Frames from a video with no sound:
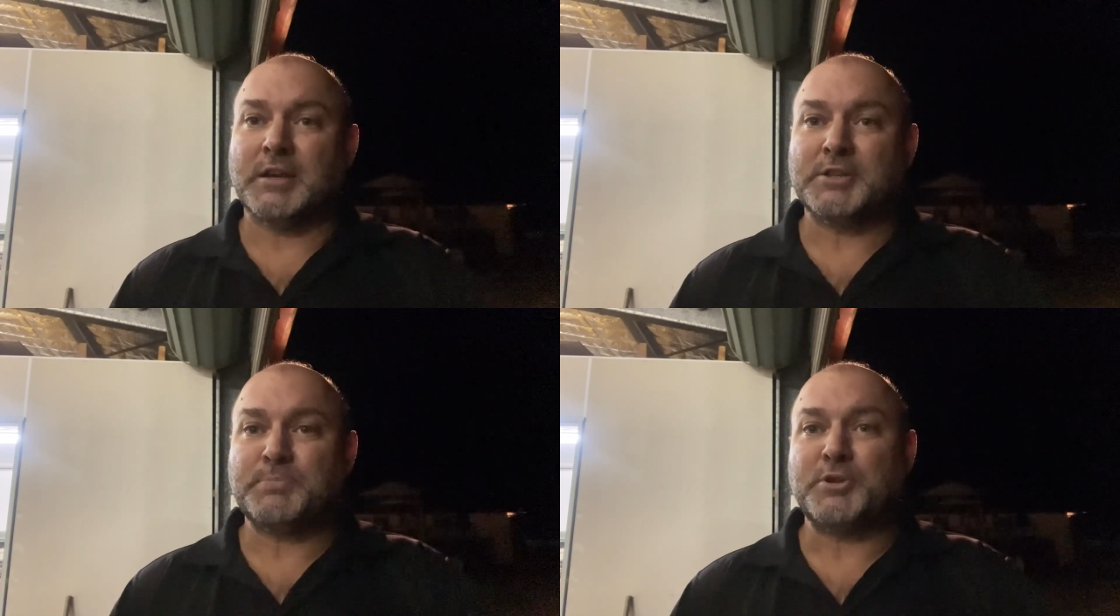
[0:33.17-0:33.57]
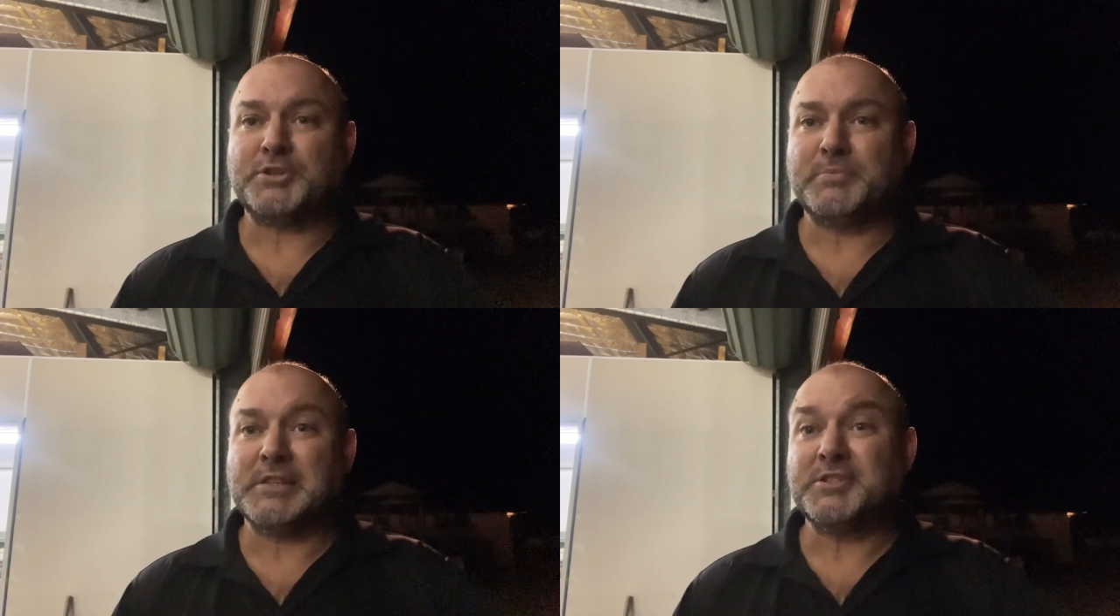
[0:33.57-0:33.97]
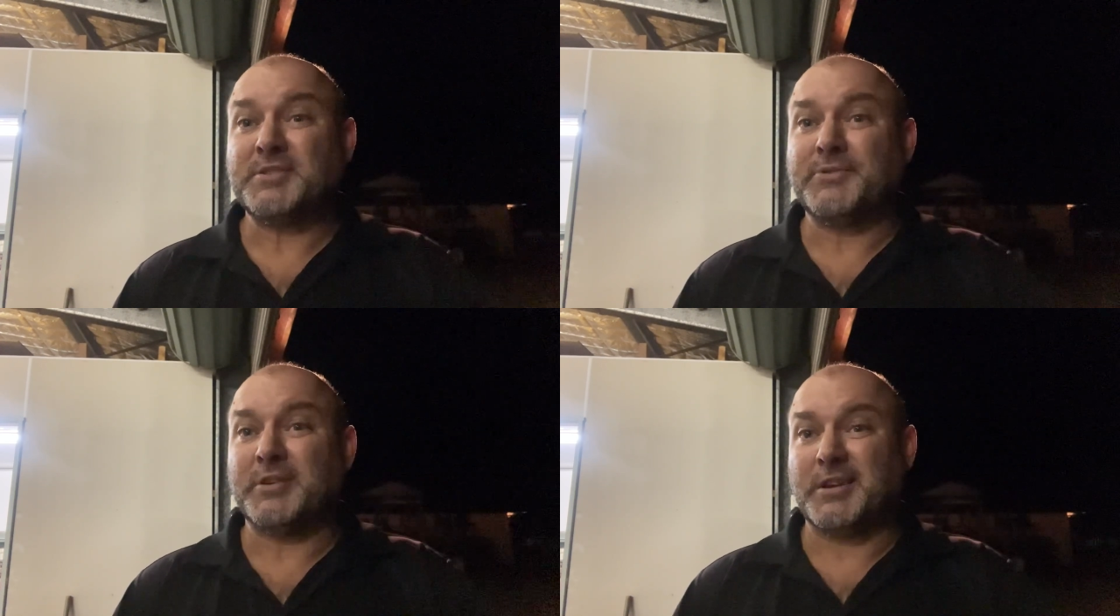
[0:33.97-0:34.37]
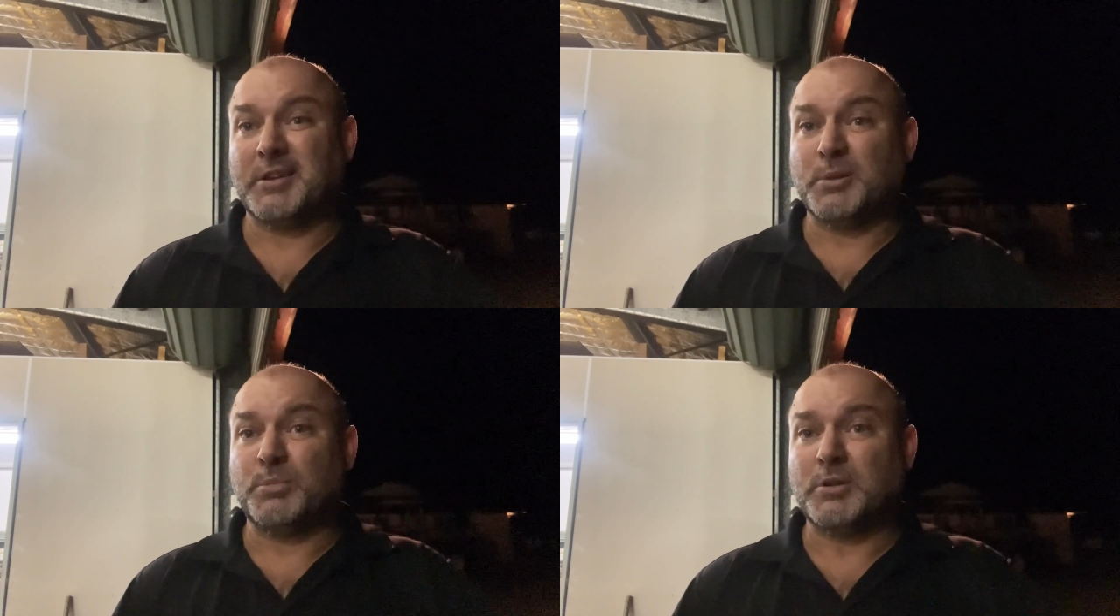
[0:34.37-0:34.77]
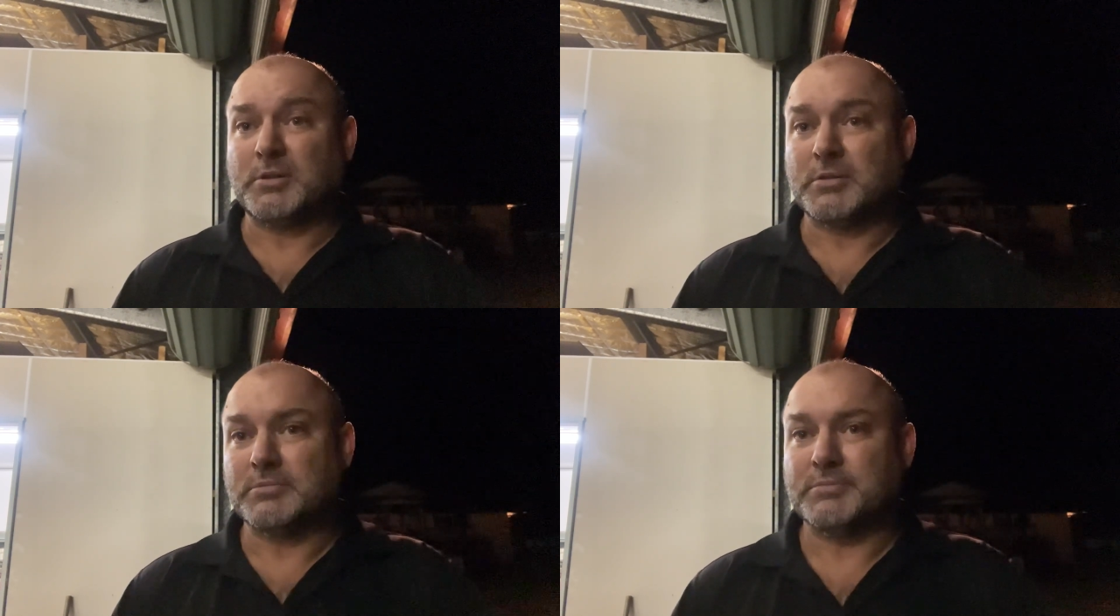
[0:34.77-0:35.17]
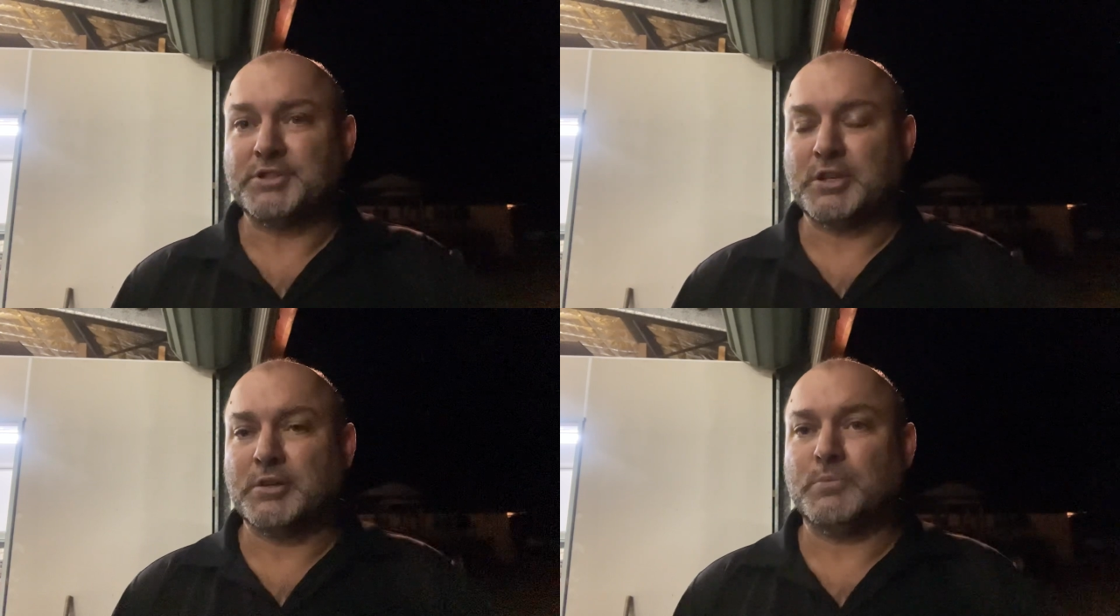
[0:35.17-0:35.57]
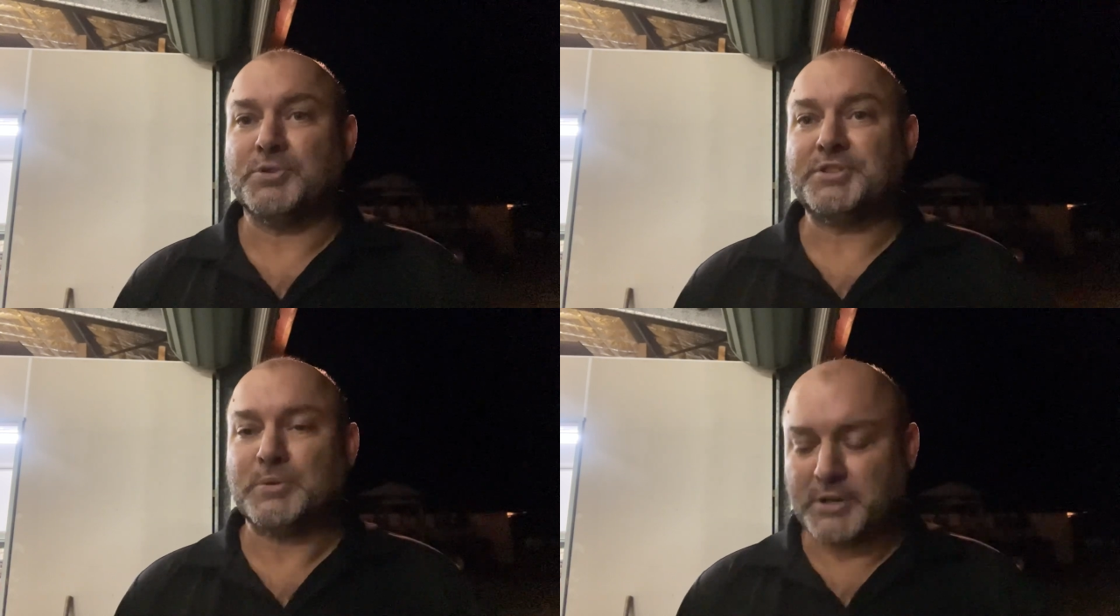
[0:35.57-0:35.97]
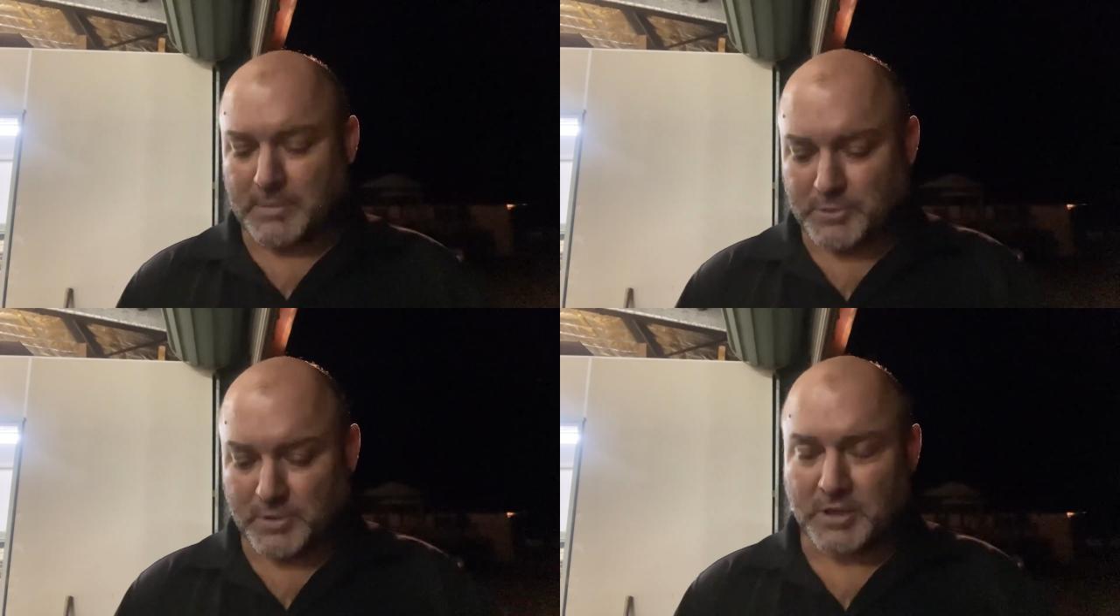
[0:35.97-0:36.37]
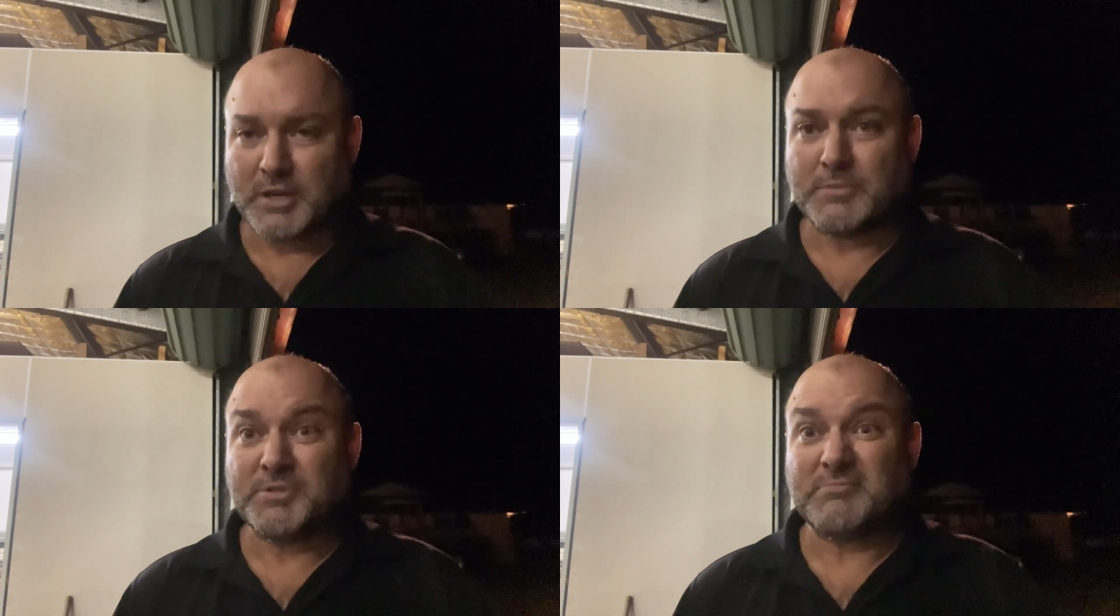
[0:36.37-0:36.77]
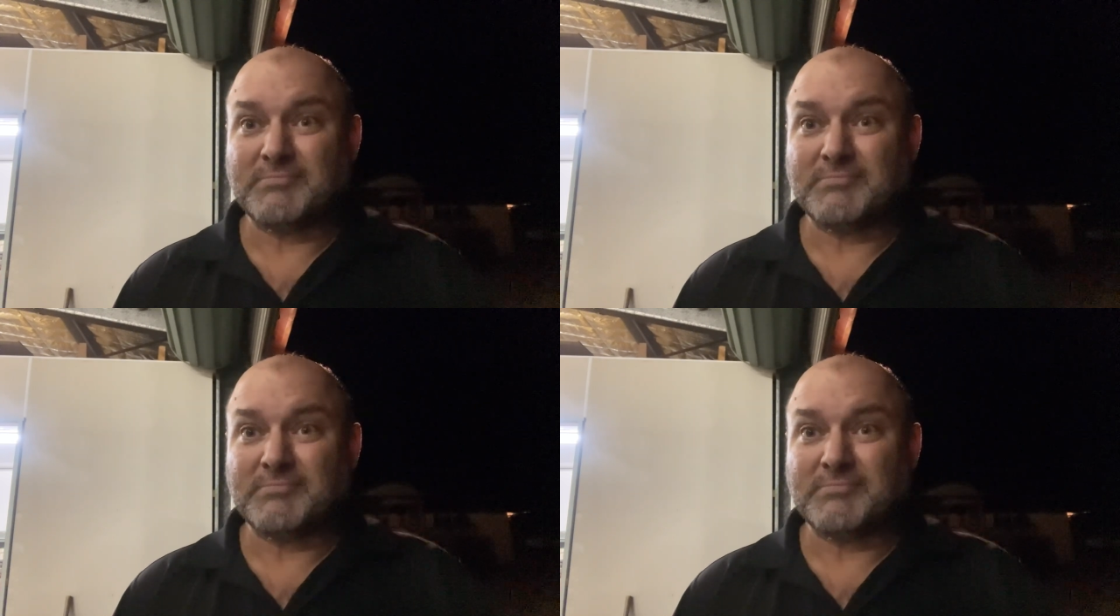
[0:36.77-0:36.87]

supposed to be listed for an Edelbrock. So we'll see what happens when it comes.